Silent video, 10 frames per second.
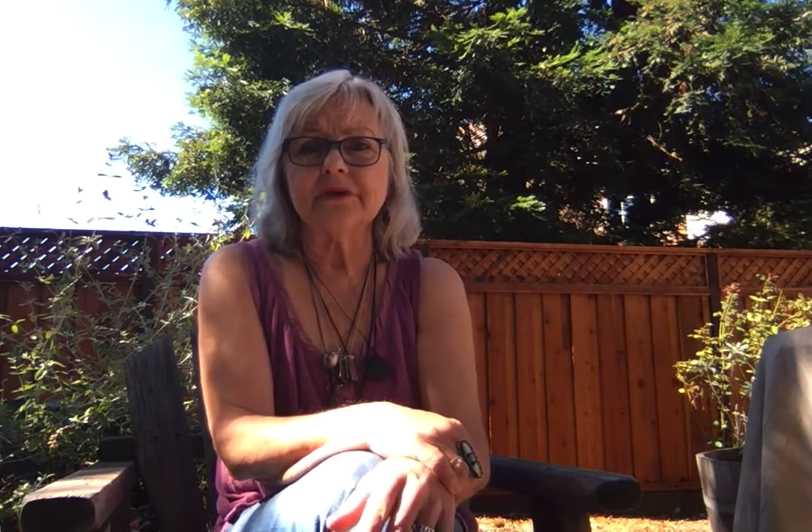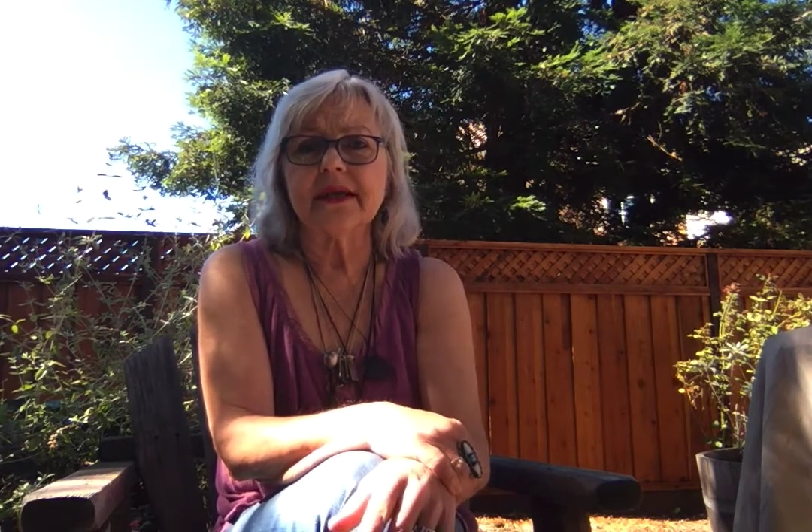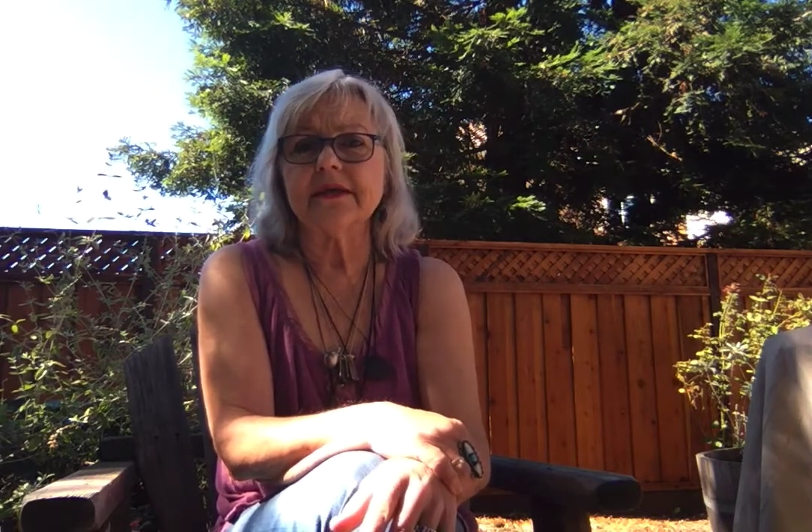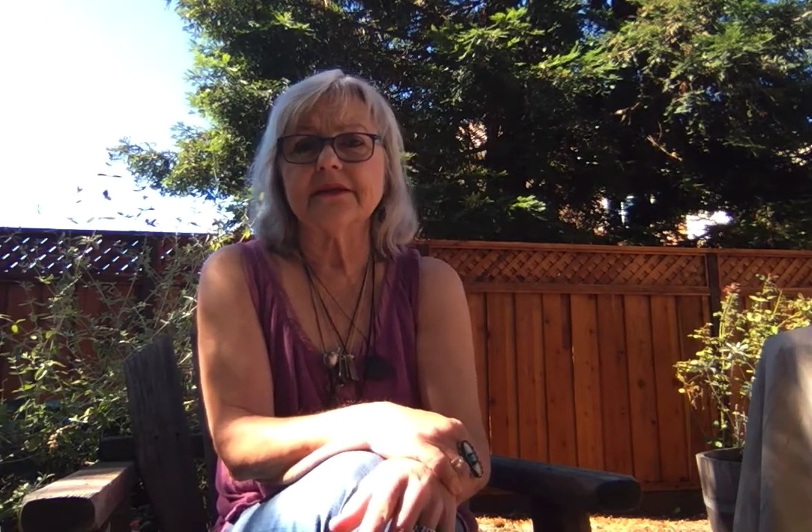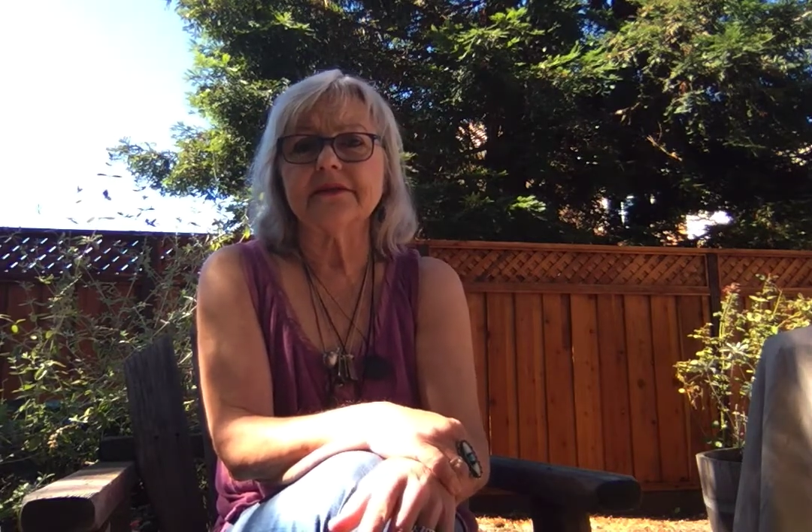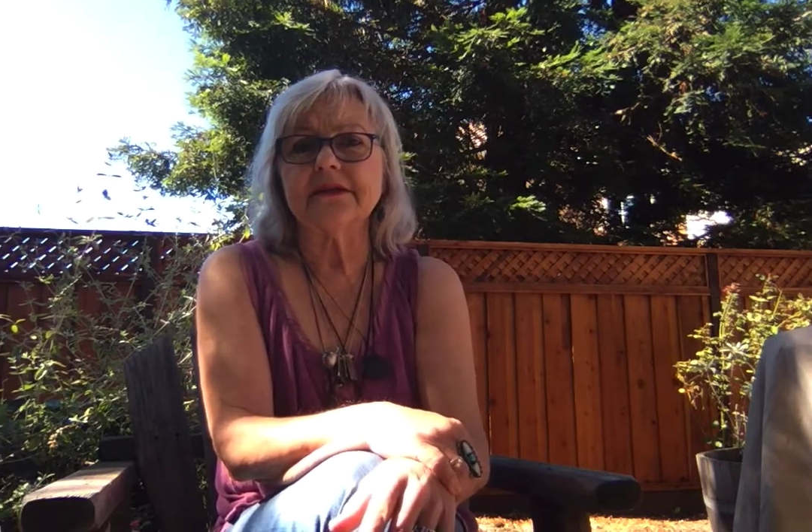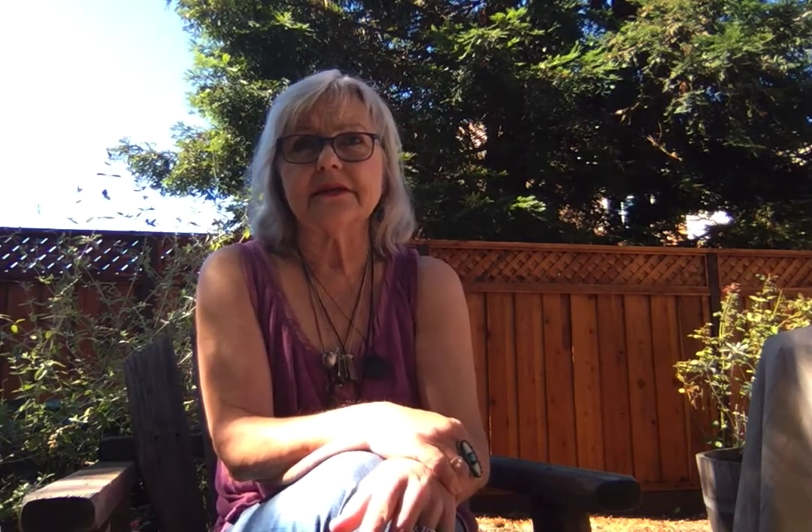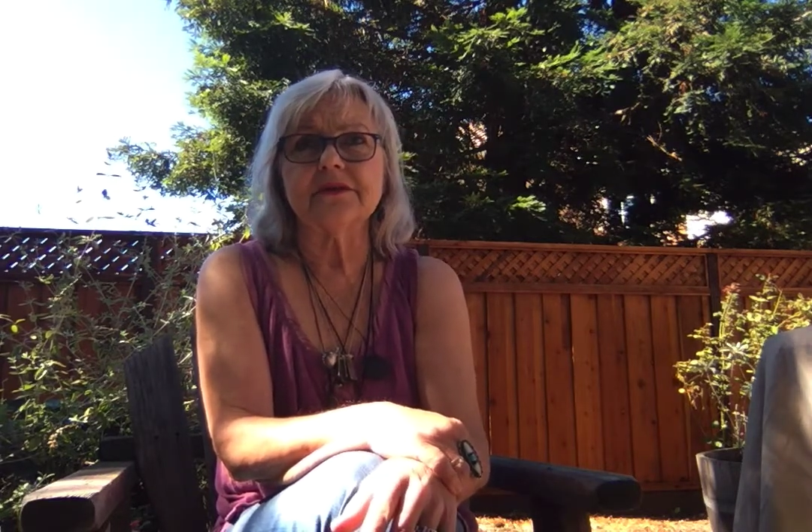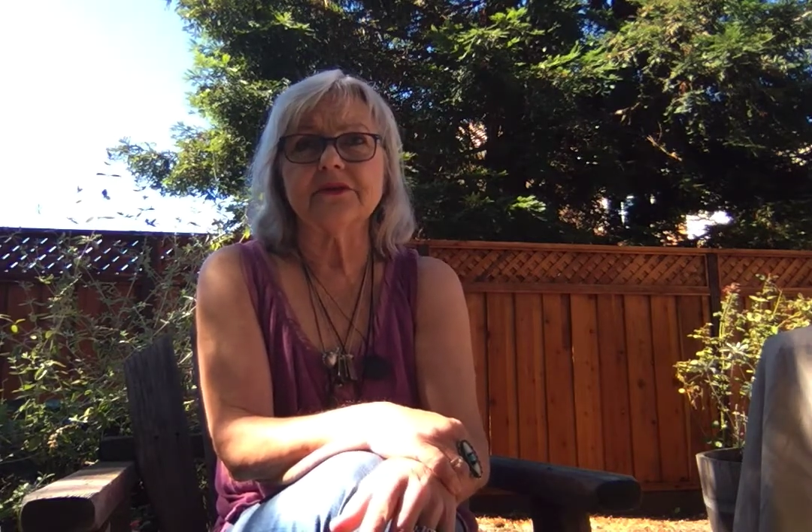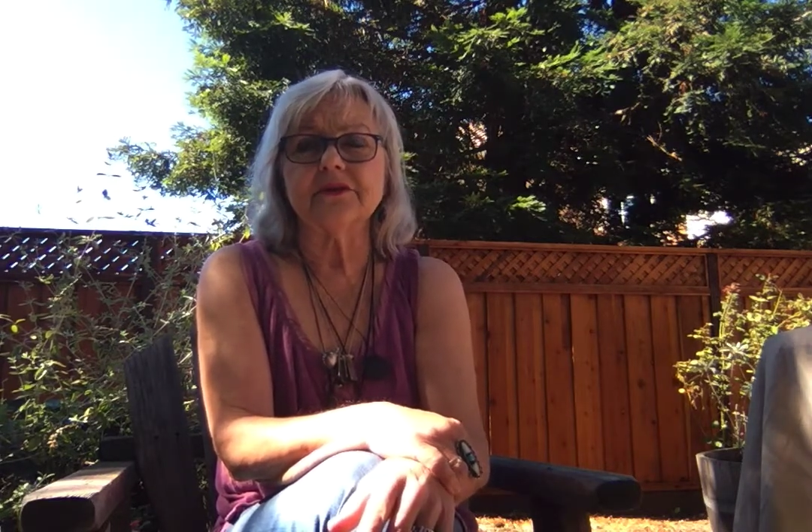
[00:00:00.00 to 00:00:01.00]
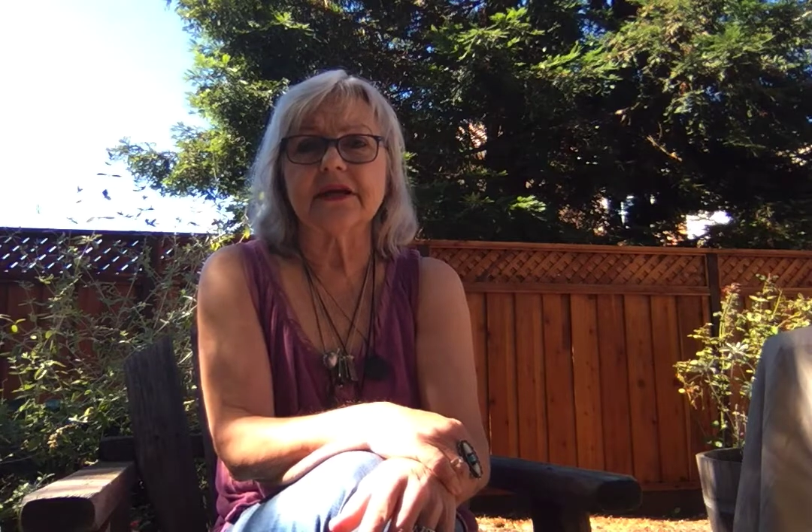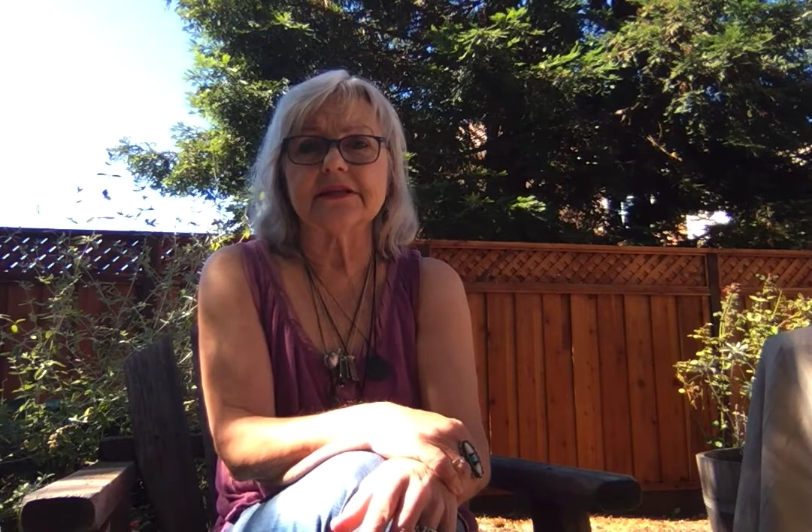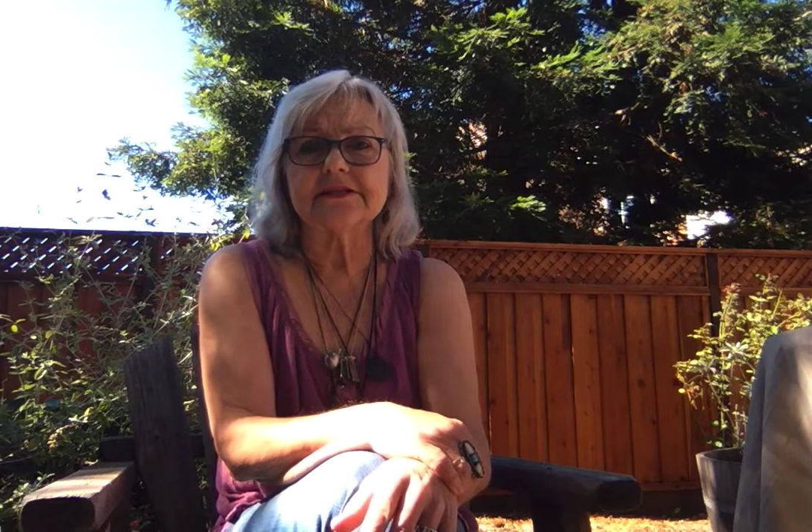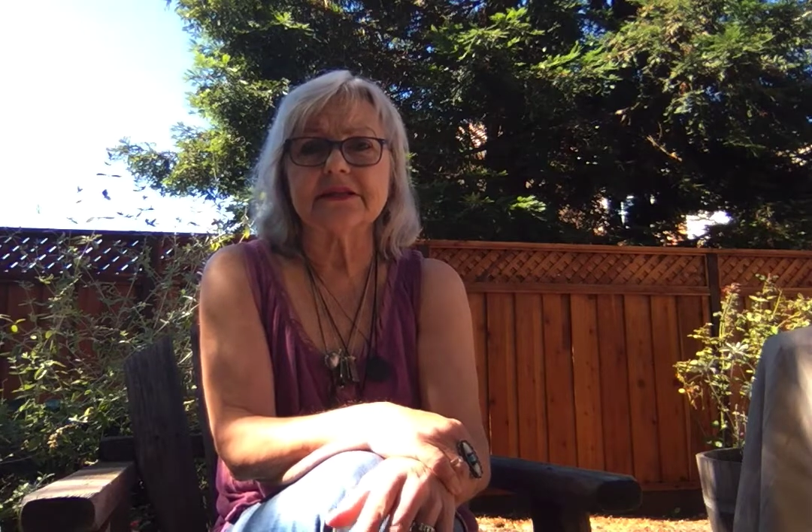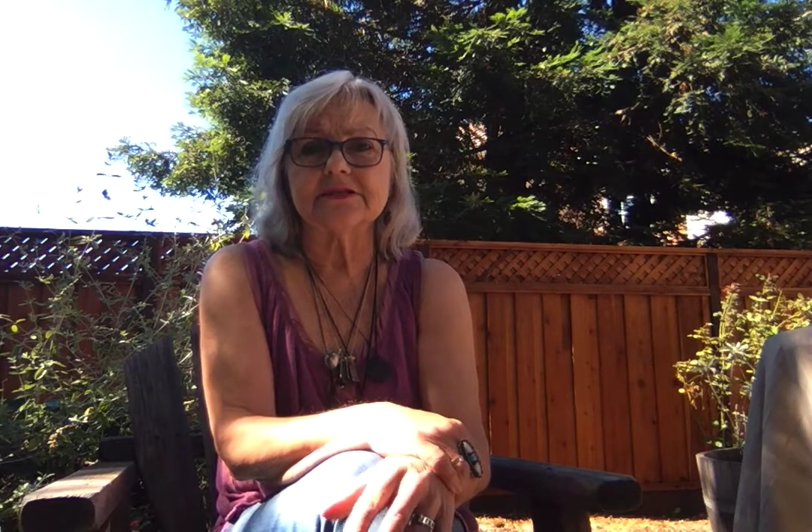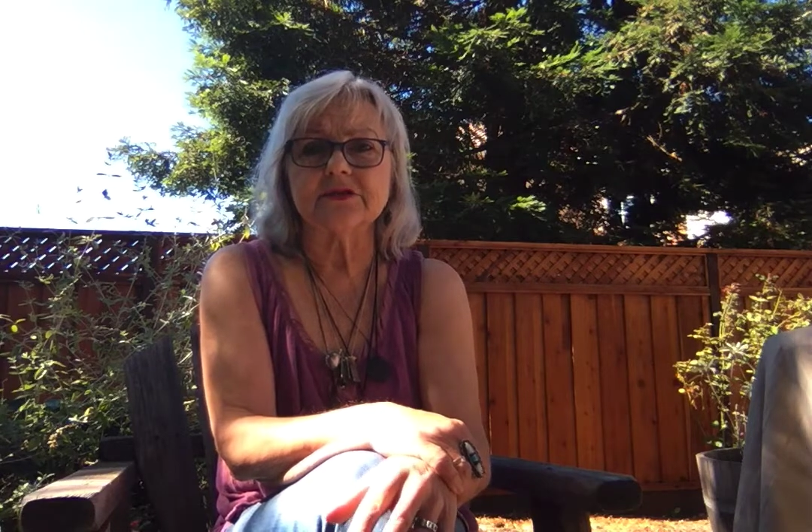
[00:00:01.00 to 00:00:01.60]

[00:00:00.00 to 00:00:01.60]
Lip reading: anything in the United States